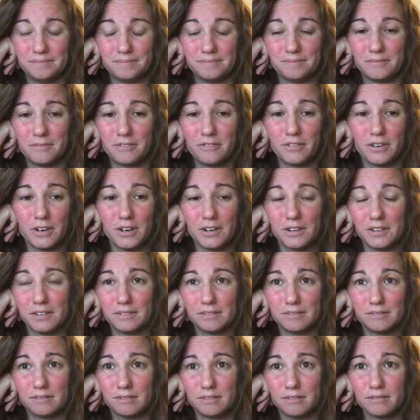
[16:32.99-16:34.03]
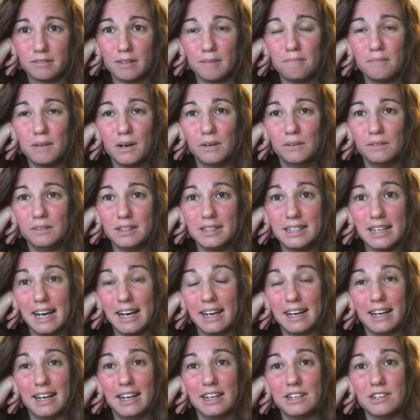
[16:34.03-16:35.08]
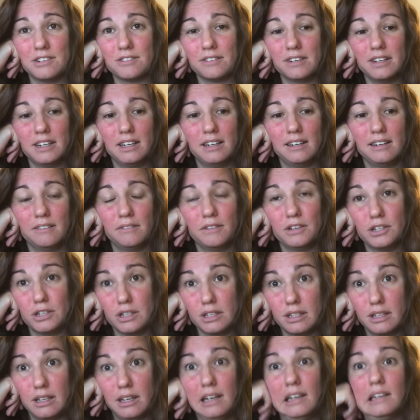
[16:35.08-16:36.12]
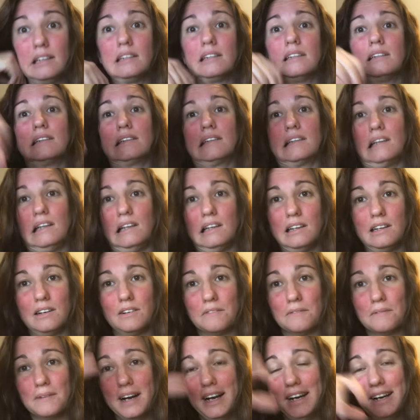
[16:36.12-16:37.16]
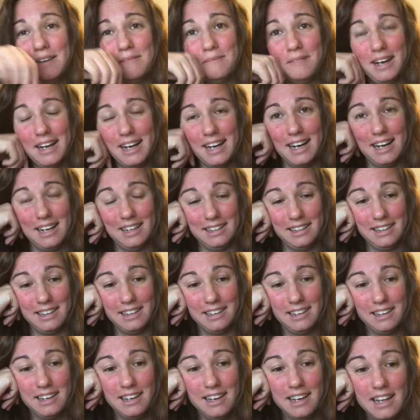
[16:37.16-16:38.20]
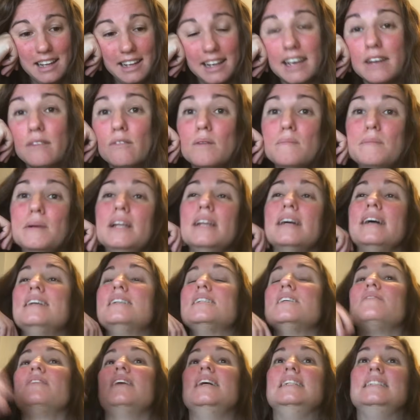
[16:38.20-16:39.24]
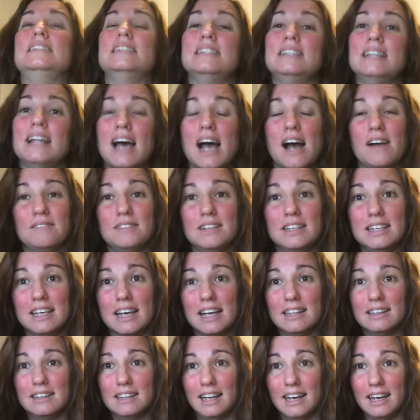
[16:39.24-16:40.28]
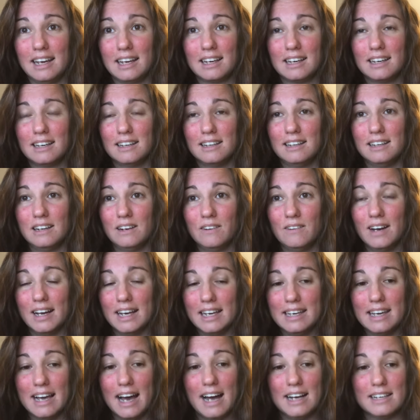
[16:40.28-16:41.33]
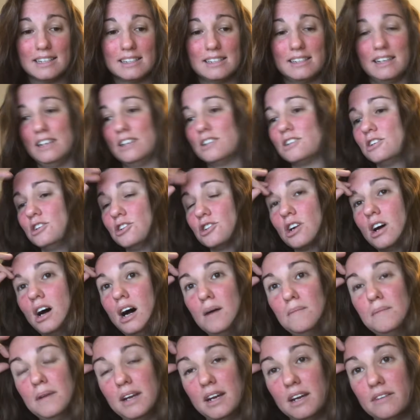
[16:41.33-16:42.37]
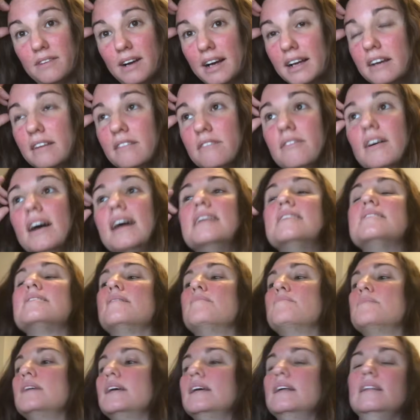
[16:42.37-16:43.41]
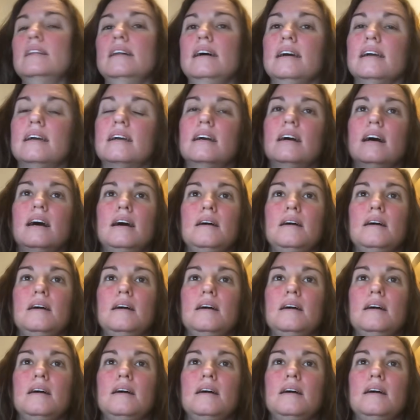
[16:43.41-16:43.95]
for remote data entry, which is like right up my alley. Like it would be nice if I didn't have to get like, you know, a gas station job, and if I could find something like